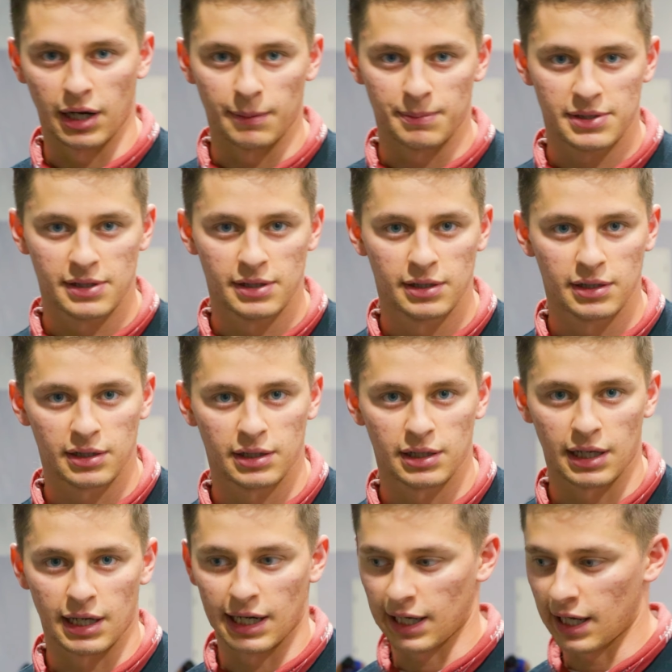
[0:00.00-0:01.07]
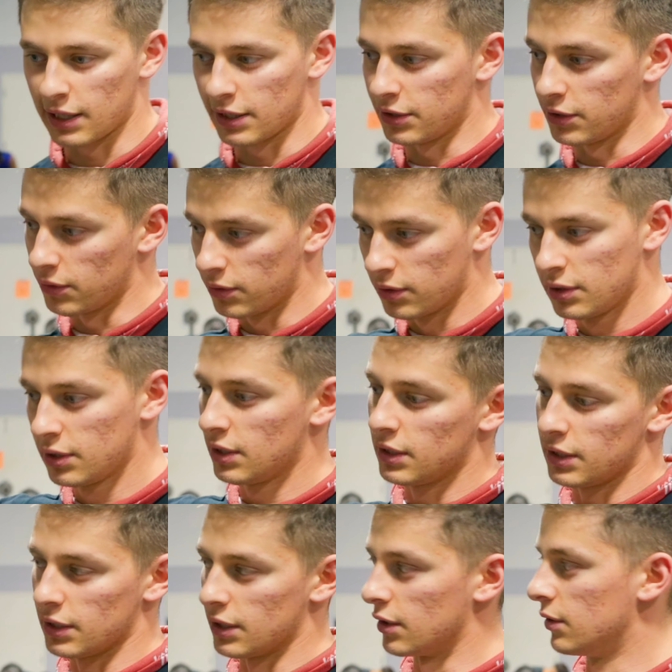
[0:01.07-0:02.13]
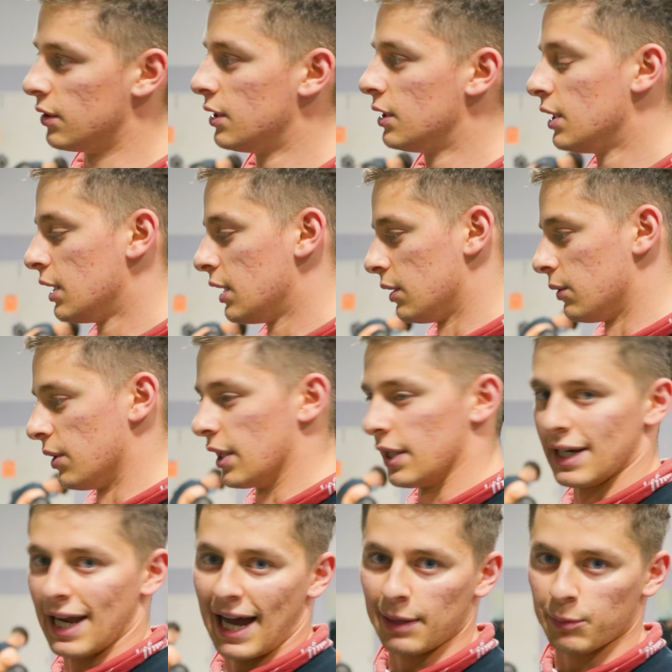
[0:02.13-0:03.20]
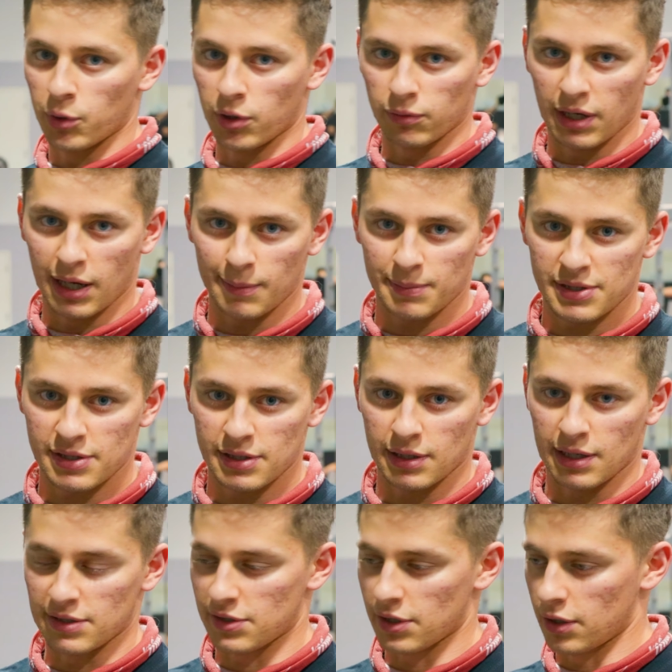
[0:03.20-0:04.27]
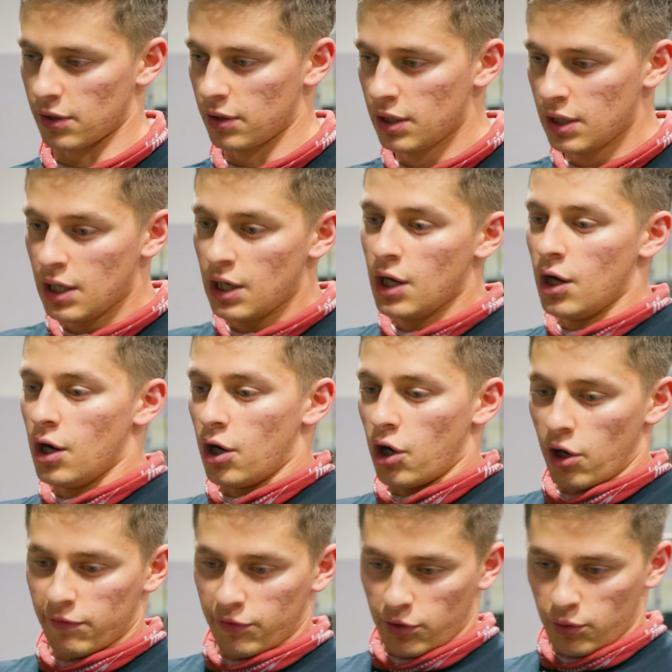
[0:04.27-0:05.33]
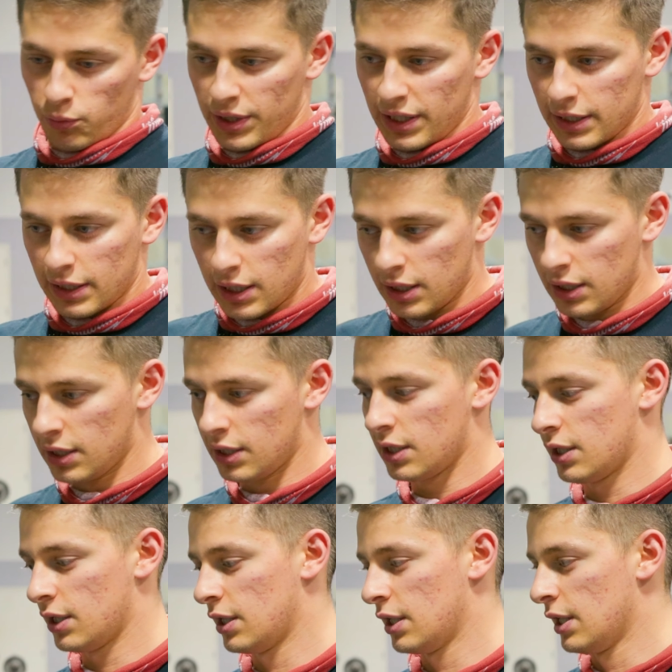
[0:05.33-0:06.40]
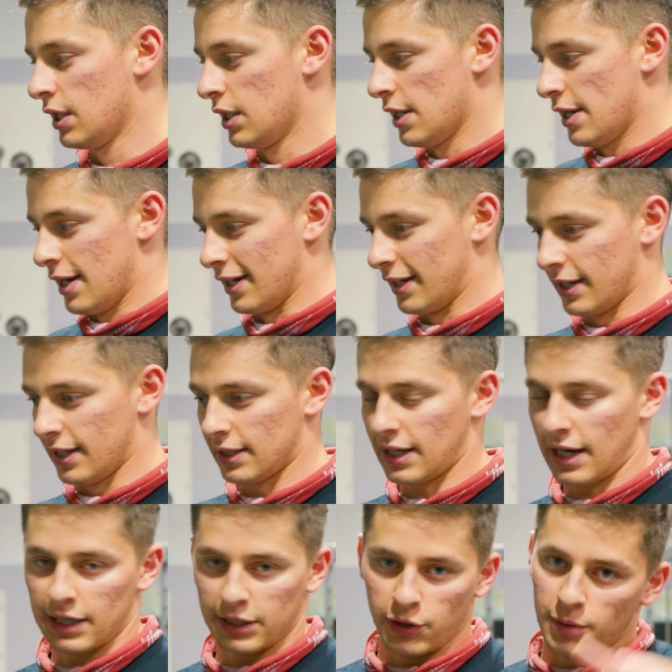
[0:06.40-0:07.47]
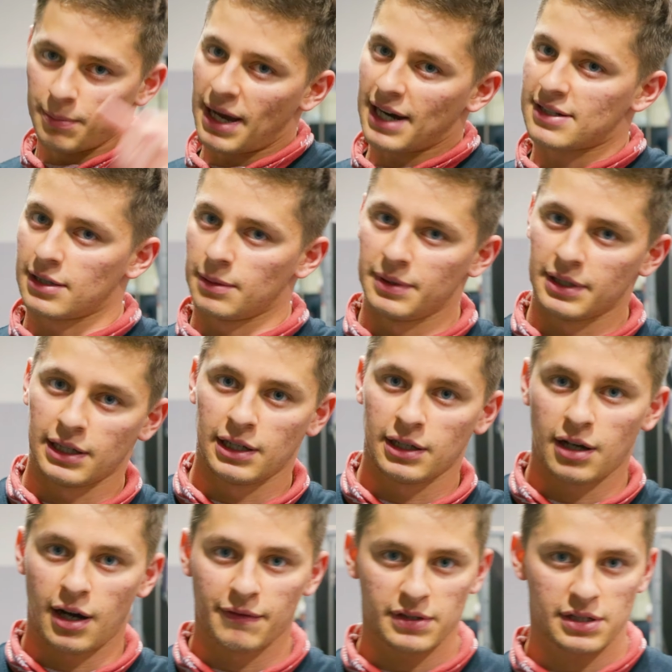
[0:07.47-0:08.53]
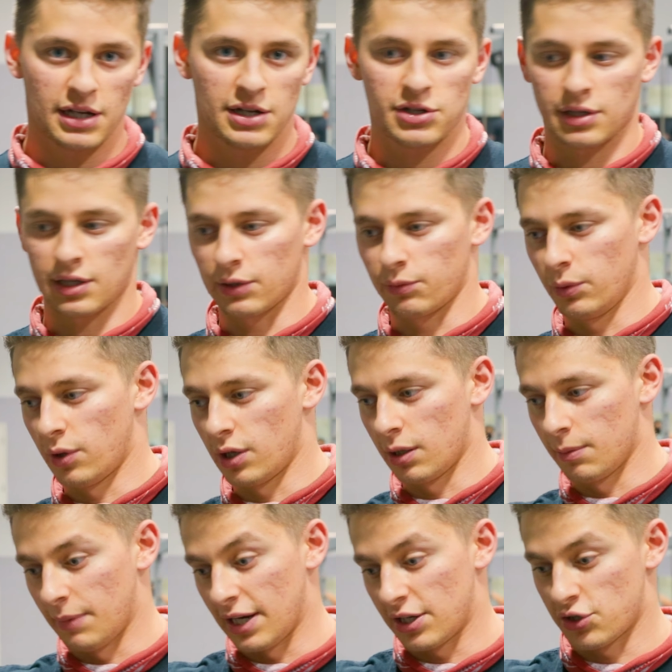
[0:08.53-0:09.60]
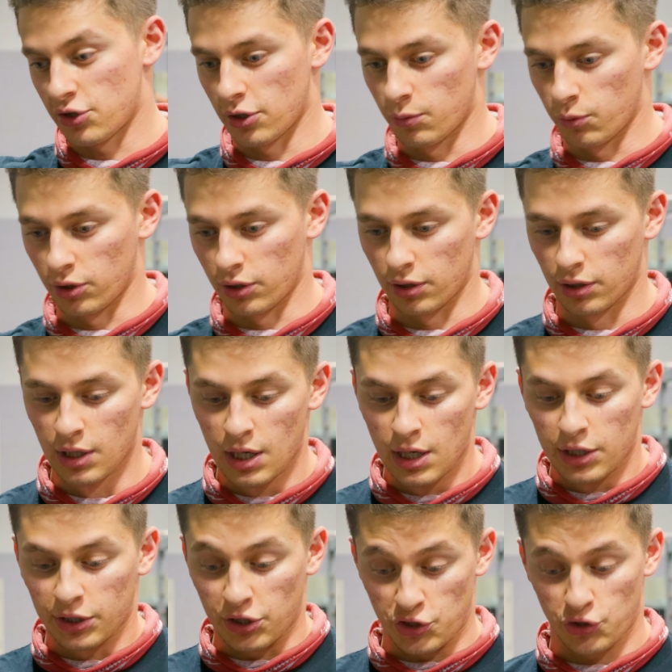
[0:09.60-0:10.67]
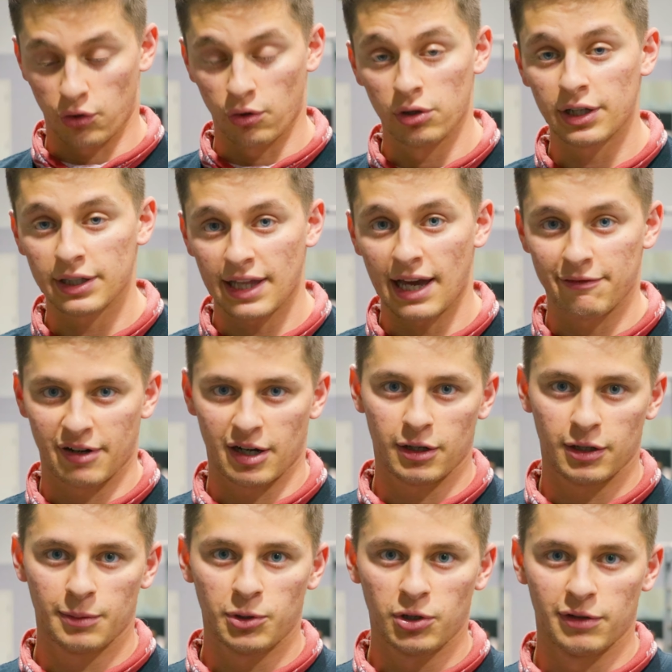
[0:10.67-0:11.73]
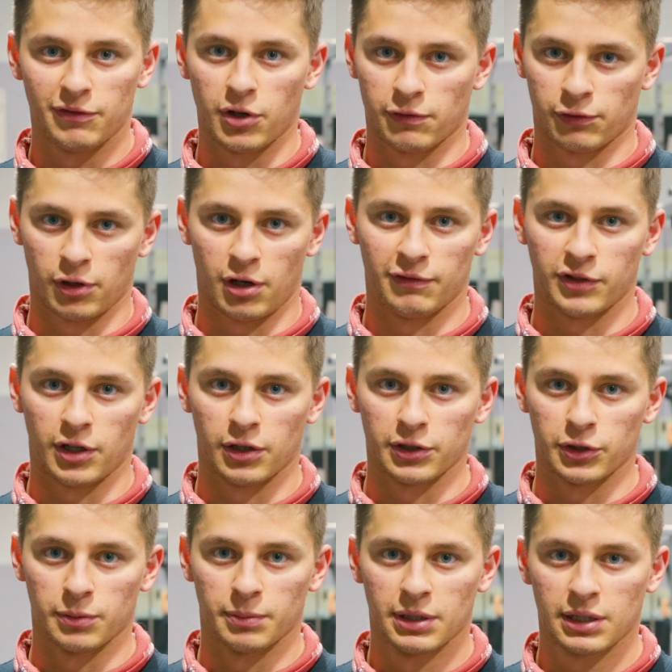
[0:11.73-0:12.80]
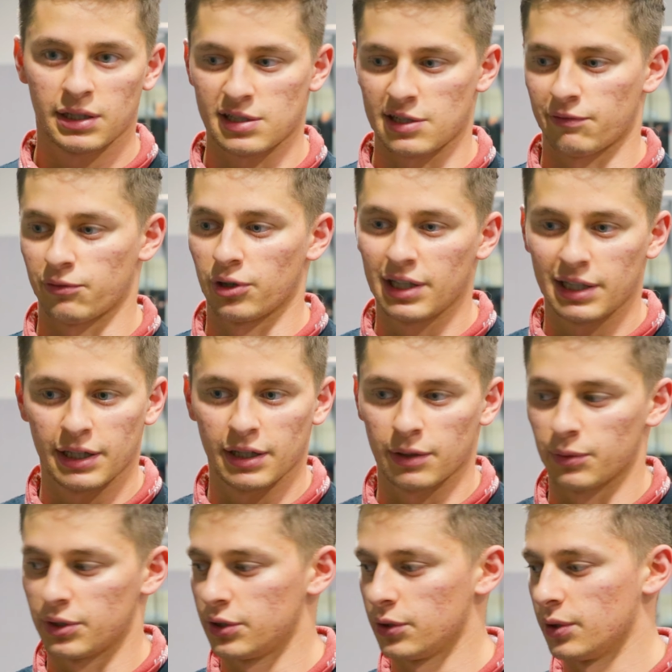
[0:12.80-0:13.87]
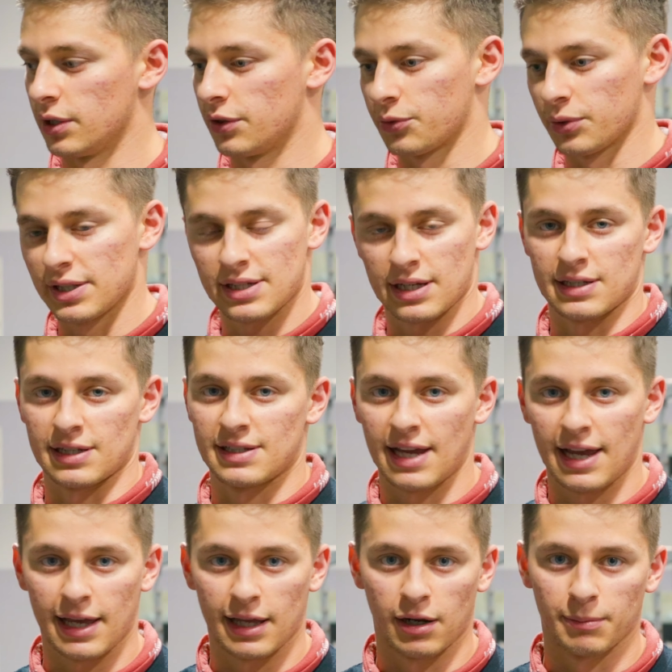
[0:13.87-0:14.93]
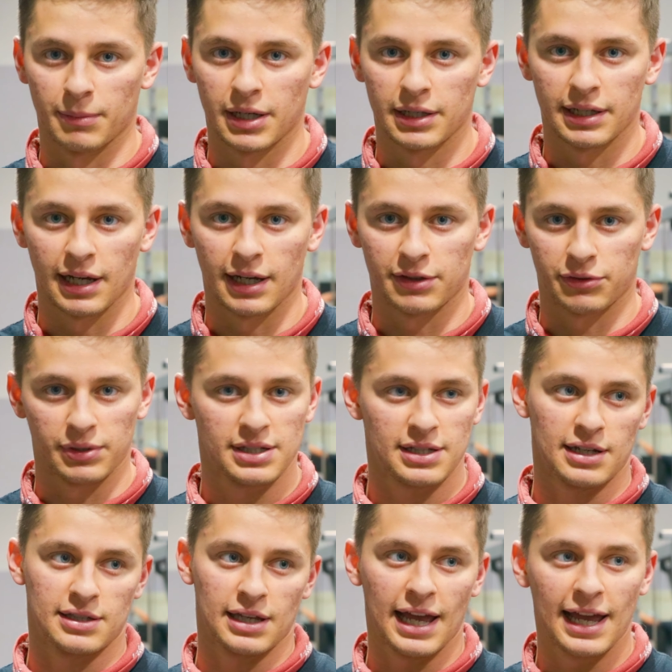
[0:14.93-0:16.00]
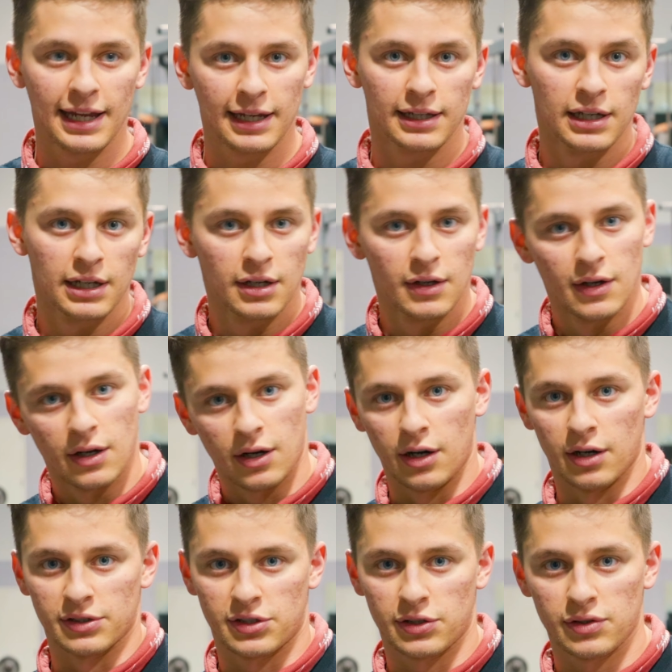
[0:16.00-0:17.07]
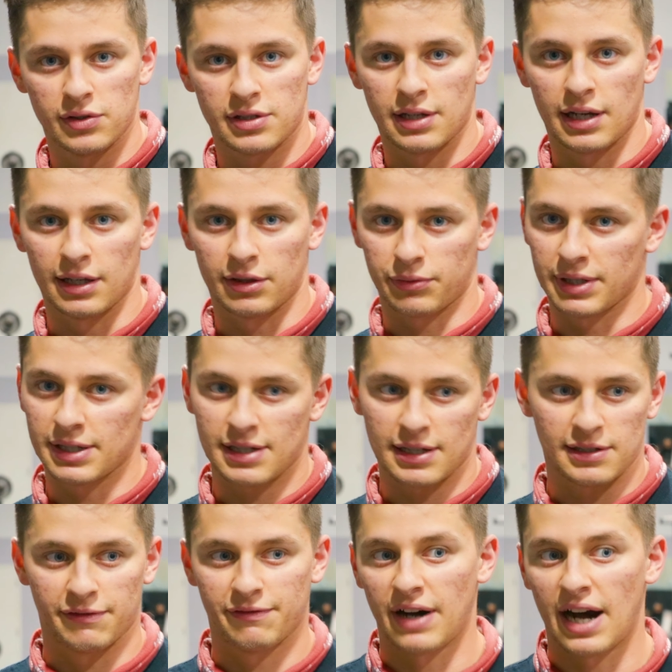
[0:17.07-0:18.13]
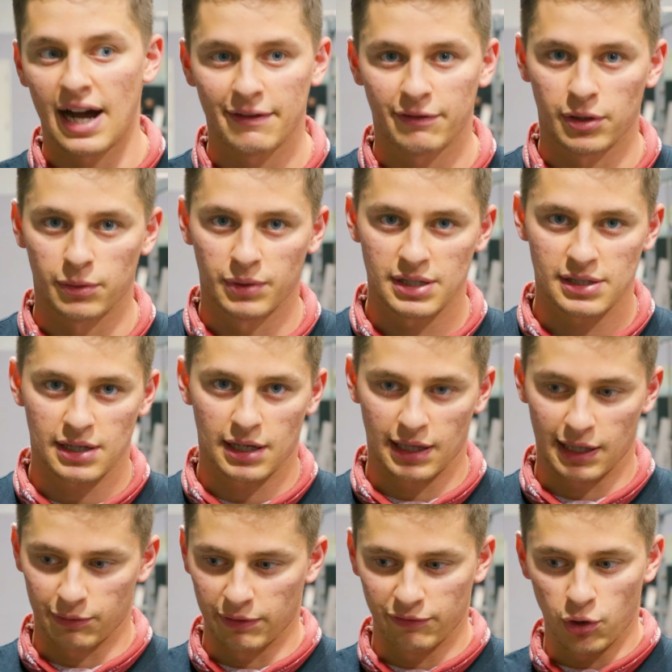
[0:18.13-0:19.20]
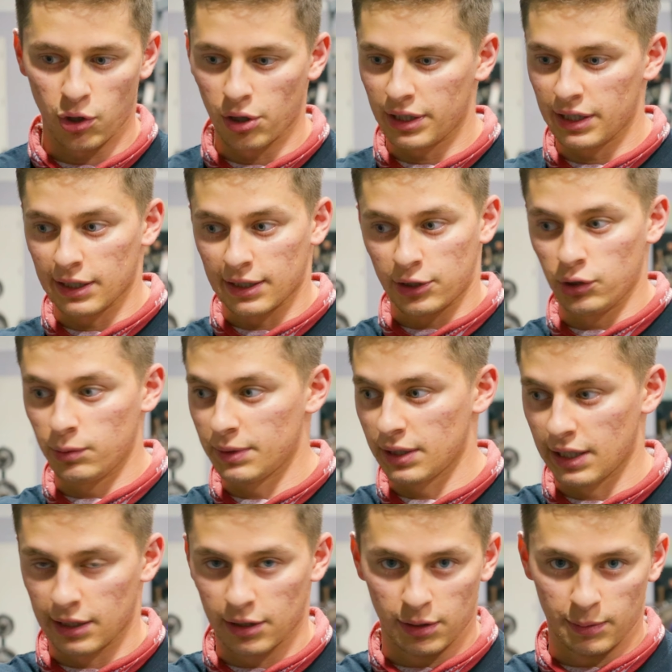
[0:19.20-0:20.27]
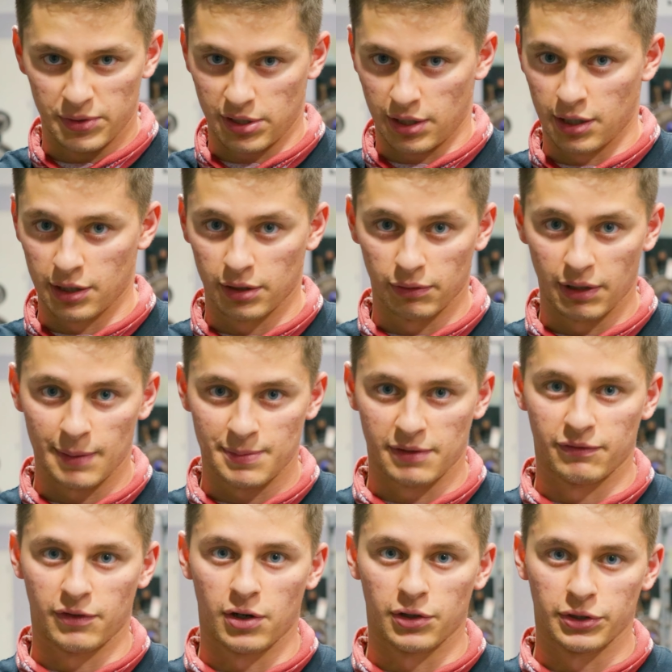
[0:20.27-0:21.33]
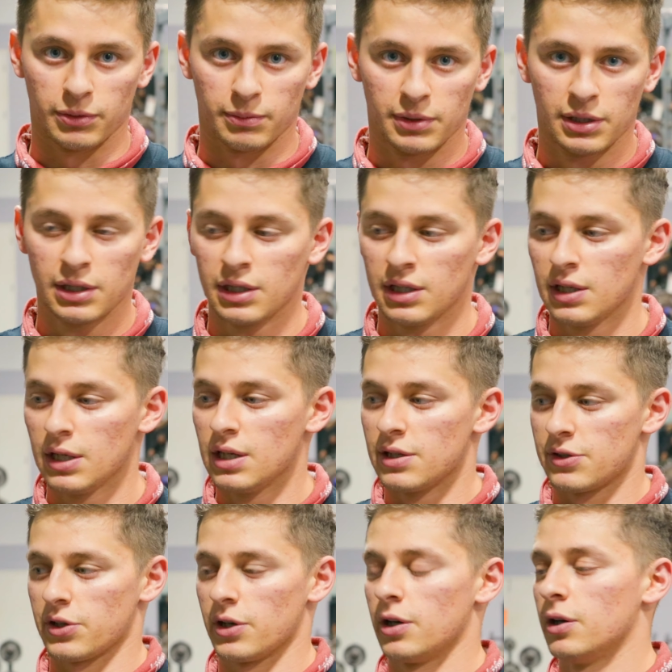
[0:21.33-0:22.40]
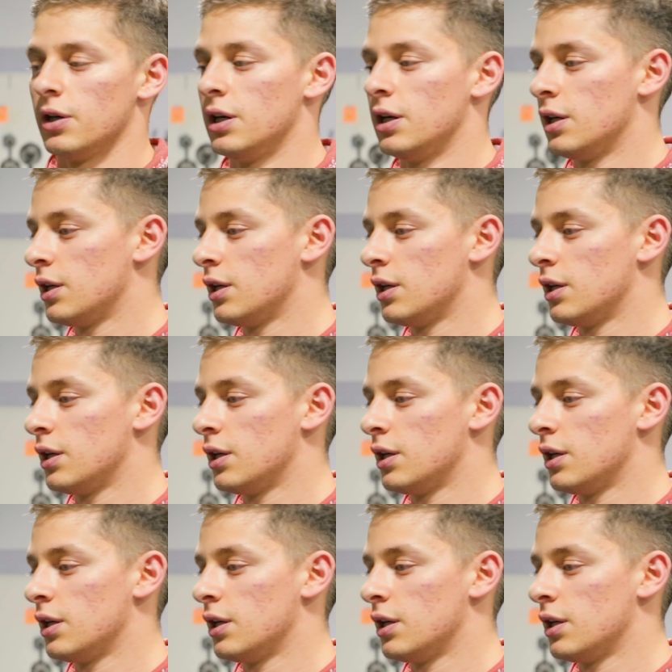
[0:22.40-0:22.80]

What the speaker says: reps. And I got to do, 9 more reps. And so over the week, again, kind of going back to the beginning conversation, like we want to make sure we're controlling that variable of overall volume. Because if we're in here and we're doing 3 sets of 10 on Monday, 3 sets of 8 on Tuesday, 3 sets of 5 on Wednesday, like we've already accumulated almost 100 reps of volume. So